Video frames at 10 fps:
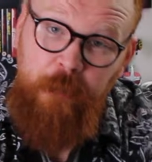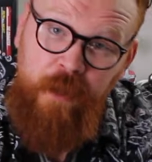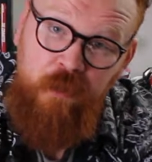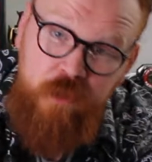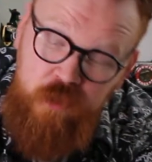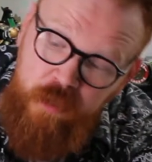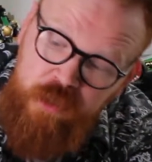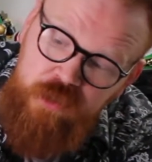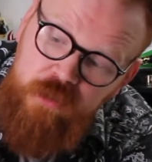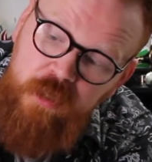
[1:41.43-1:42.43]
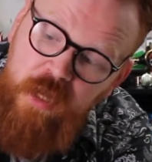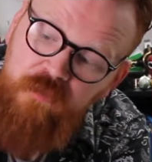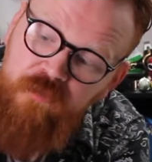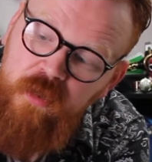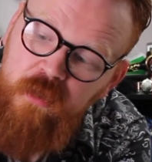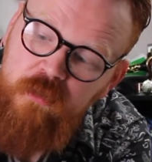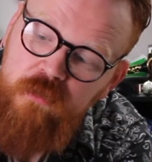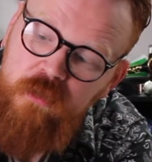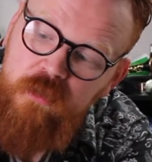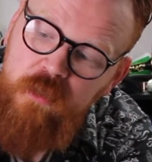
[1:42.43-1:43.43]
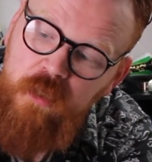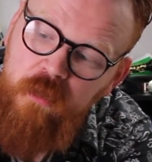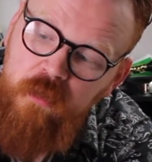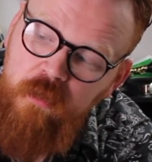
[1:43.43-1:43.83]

of power switch you have here, so you just kind of,